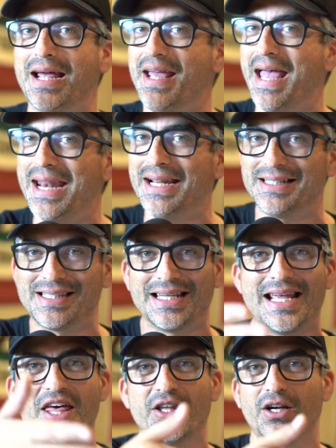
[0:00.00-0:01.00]
edit
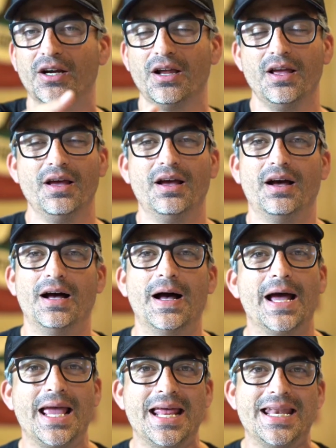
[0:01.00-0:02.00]
together
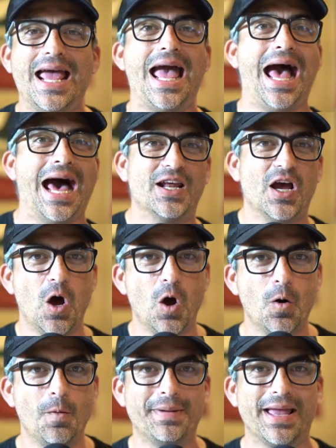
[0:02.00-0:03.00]
an
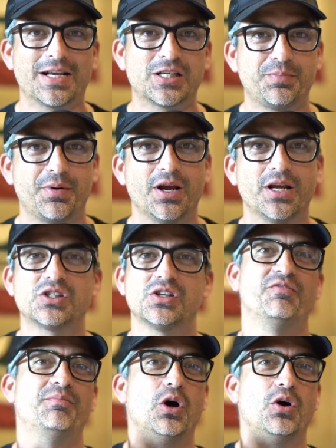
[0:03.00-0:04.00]
at-home experience of
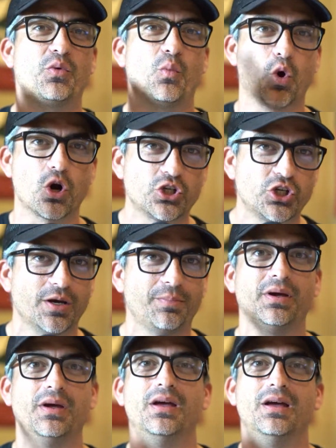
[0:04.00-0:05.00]
both worship,
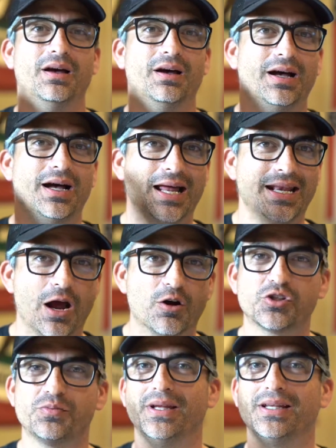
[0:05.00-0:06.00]

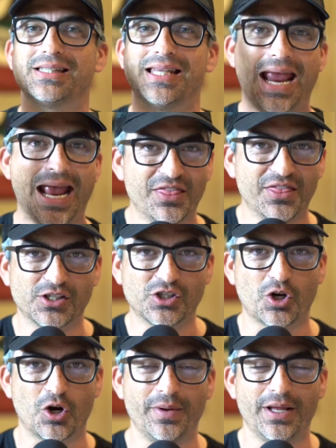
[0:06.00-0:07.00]
announcements, and the
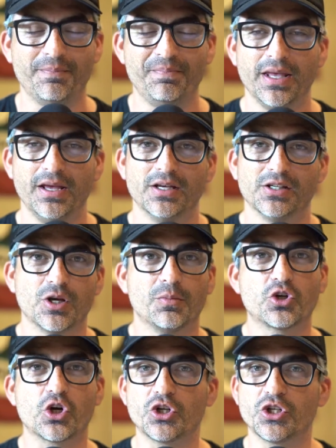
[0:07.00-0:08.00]
sermon. Some
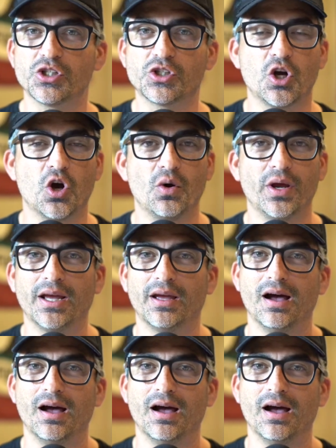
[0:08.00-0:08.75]
churches going